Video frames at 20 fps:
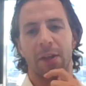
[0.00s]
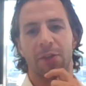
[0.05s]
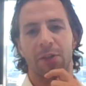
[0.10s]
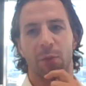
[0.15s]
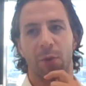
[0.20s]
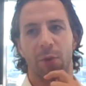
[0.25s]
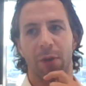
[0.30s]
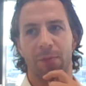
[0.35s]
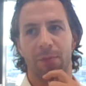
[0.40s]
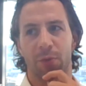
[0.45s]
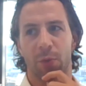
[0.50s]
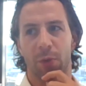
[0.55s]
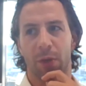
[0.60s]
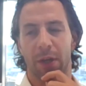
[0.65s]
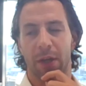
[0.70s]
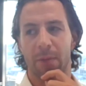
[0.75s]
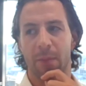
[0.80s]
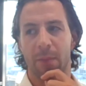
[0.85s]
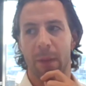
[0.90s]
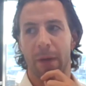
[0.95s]
So what I'm
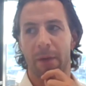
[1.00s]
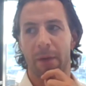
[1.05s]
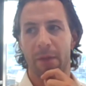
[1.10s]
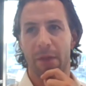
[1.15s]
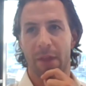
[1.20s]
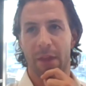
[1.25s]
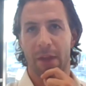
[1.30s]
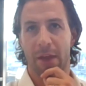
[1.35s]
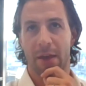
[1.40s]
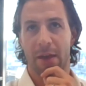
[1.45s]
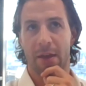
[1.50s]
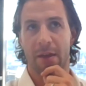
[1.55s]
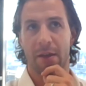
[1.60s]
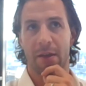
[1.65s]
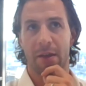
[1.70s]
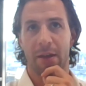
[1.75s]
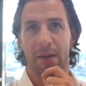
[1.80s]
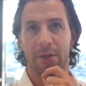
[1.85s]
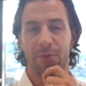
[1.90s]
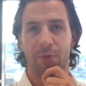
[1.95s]
talking about
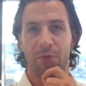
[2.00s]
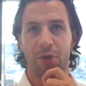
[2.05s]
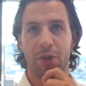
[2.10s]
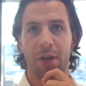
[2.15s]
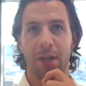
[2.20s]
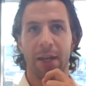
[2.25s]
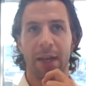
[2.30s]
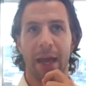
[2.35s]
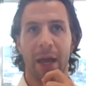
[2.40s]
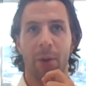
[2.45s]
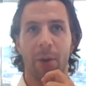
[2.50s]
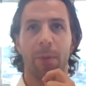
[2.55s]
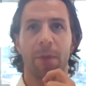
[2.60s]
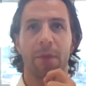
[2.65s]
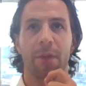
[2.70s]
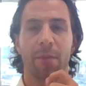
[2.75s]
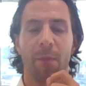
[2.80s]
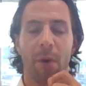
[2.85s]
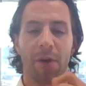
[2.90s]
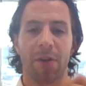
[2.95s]
there is really
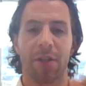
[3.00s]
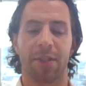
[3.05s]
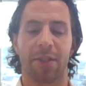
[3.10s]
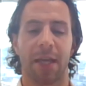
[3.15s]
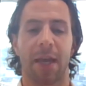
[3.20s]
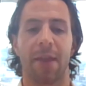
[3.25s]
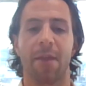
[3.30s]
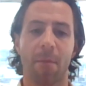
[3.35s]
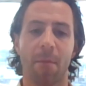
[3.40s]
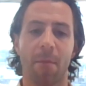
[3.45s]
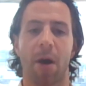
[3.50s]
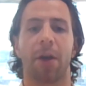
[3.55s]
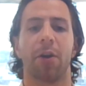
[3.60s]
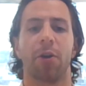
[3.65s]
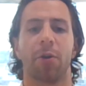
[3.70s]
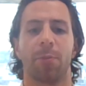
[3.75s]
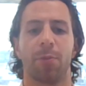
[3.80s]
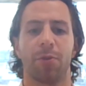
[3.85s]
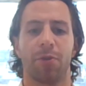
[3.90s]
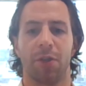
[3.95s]
helping them understand the
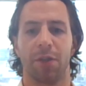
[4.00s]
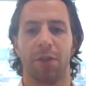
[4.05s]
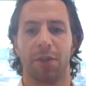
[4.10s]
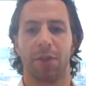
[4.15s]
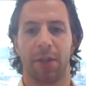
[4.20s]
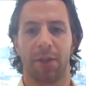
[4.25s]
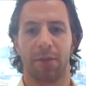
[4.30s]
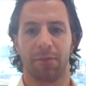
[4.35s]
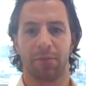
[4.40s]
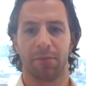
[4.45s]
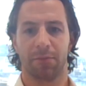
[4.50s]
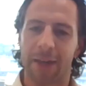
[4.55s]
market opportunity,